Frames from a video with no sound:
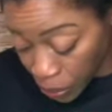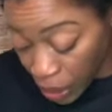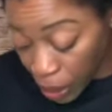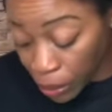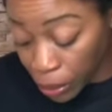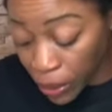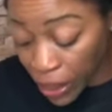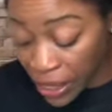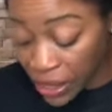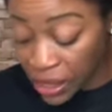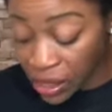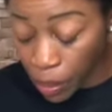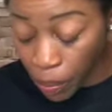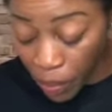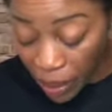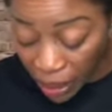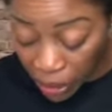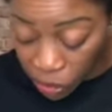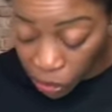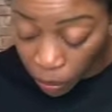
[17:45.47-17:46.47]
Plus, the
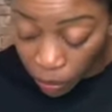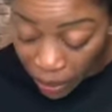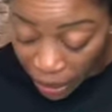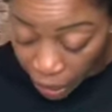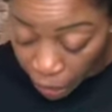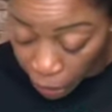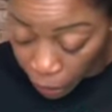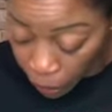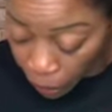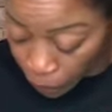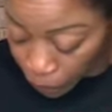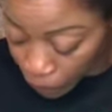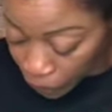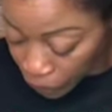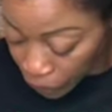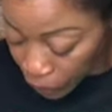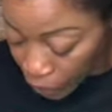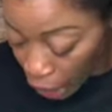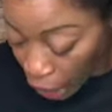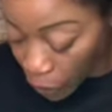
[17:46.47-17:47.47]
beans are bigger,
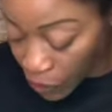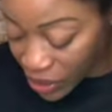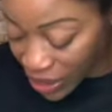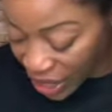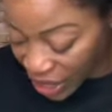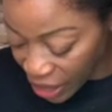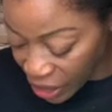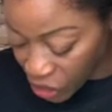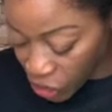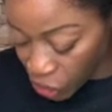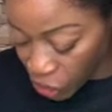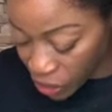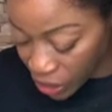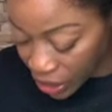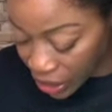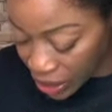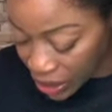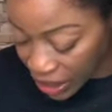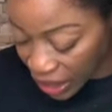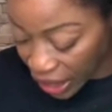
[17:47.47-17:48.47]
and it was easier to
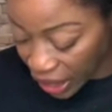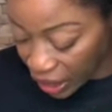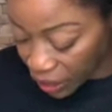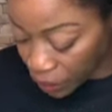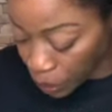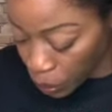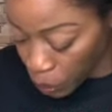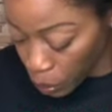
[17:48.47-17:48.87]
see.